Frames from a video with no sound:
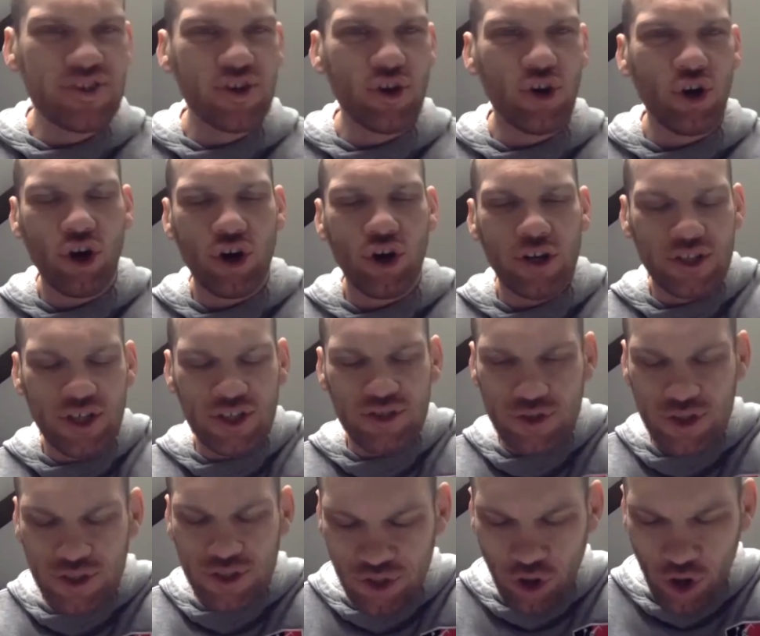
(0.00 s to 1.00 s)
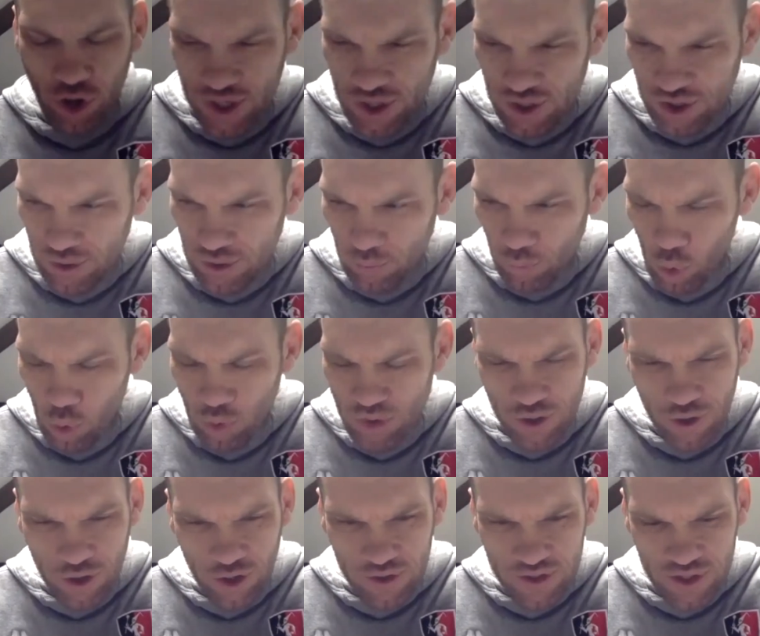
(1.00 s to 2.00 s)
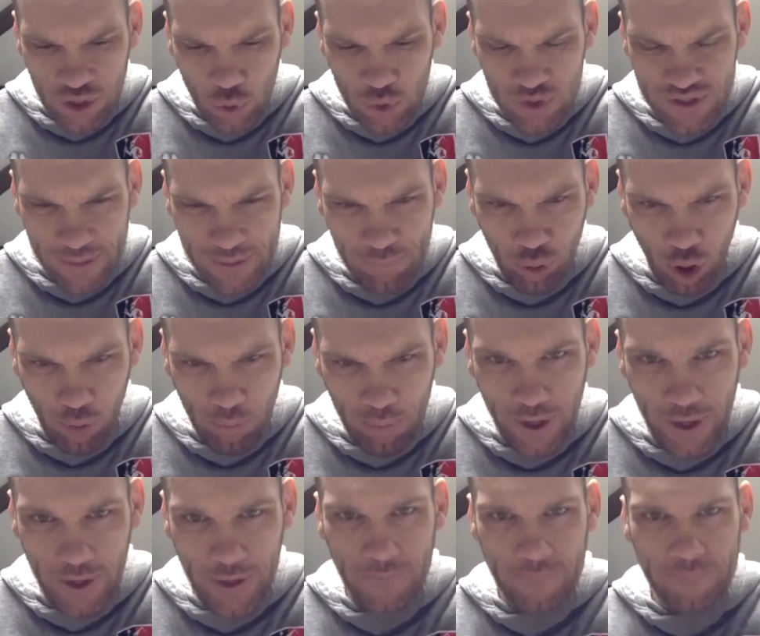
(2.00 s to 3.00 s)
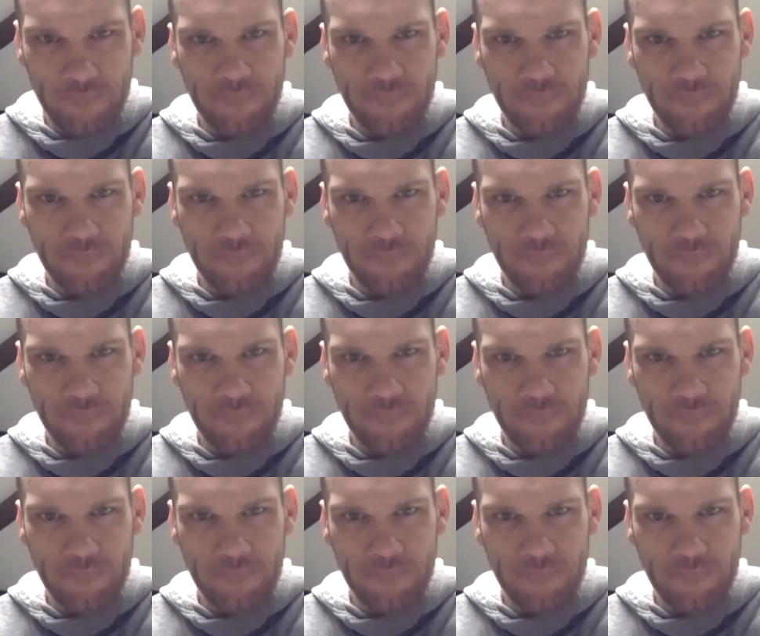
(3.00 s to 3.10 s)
who's your loose head prop there?